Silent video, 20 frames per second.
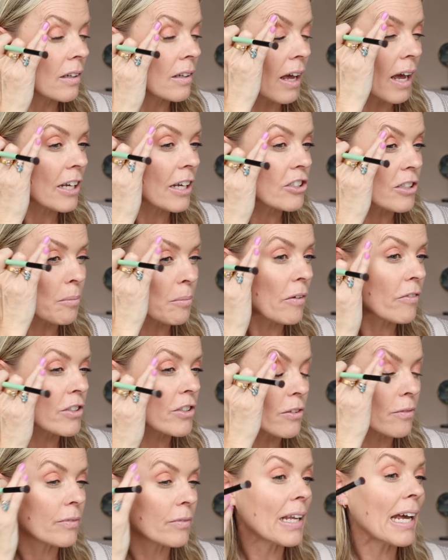actually I'm having
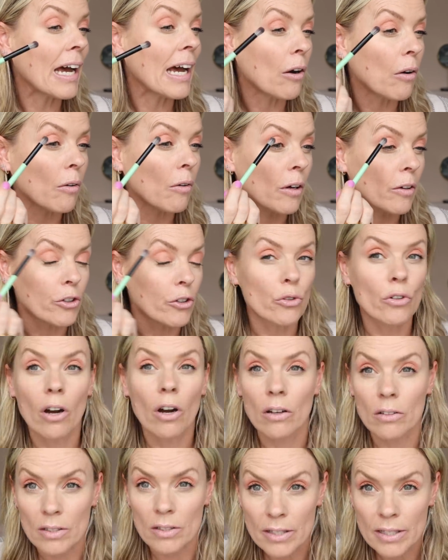to, now, well, you
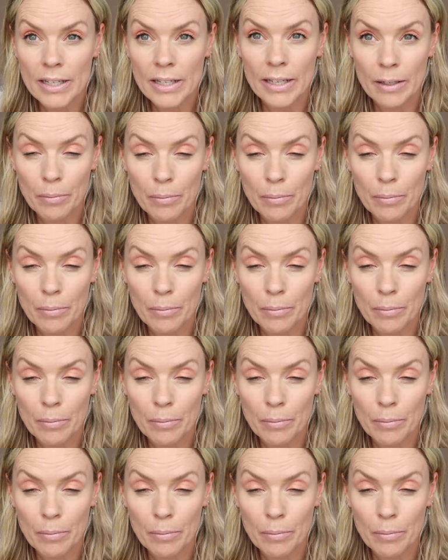can't see,